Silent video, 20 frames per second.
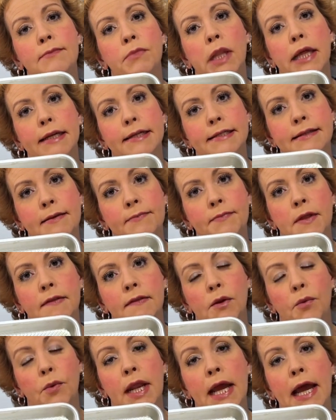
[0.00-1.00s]
like something
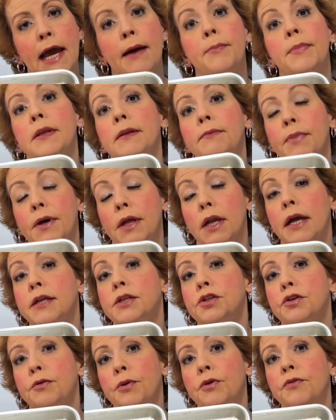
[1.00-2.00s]
that would happen, but I
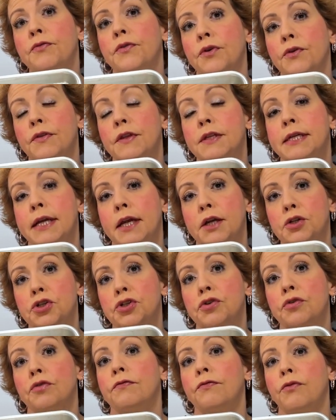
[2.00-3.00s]
do prefer the
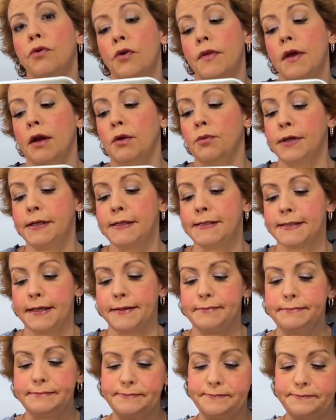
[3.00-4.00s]
texture for that
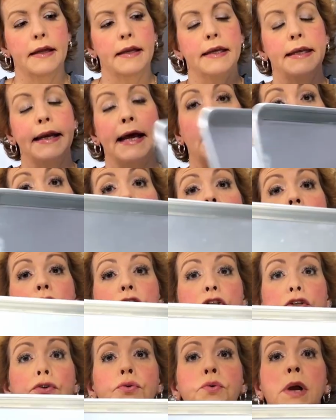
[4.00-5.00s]
reason. Now, I
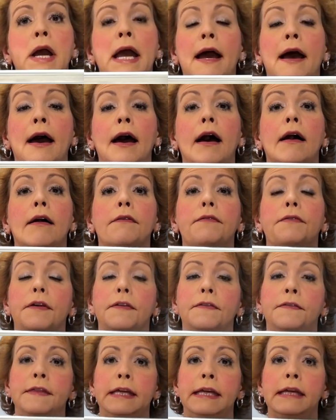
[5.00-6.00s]
do have
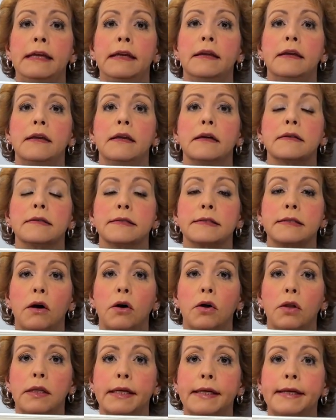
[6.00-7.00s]
the
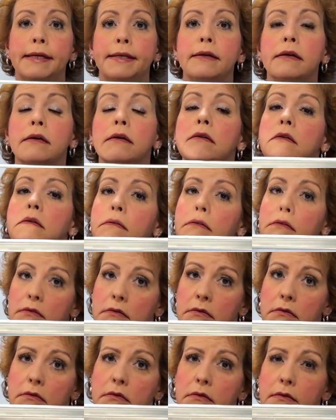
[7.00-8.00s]
solid
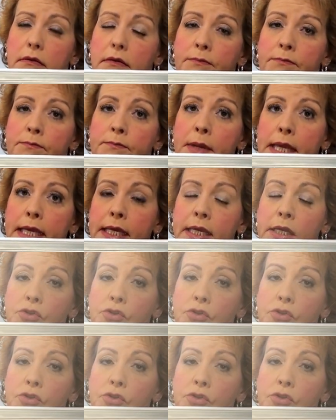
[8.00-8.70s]
baking